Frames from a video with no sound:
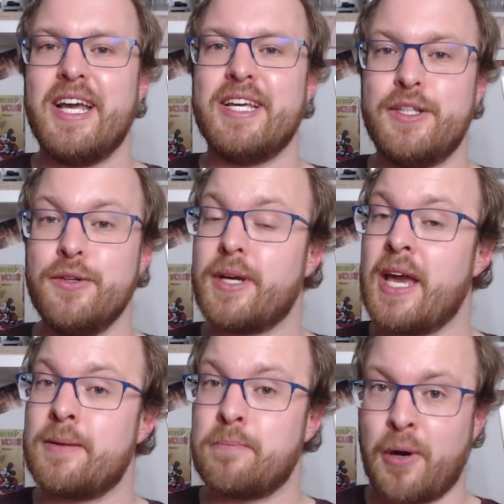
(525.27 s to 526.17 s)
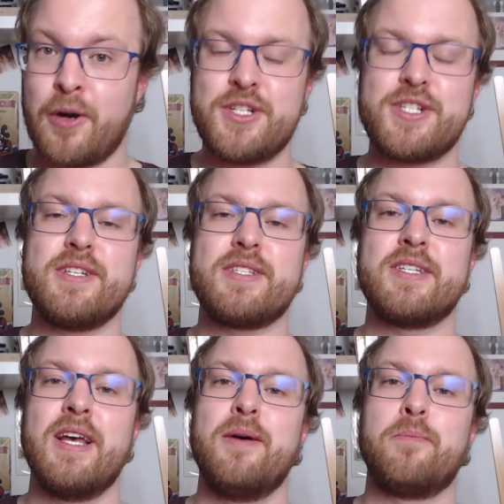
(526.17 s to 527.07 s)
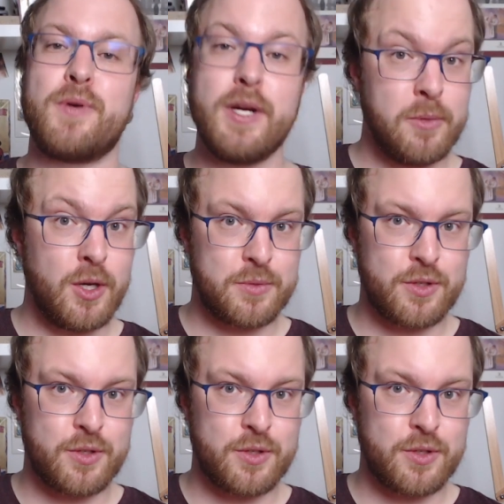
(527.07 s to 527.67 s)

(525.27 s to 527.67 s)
you can purchase premium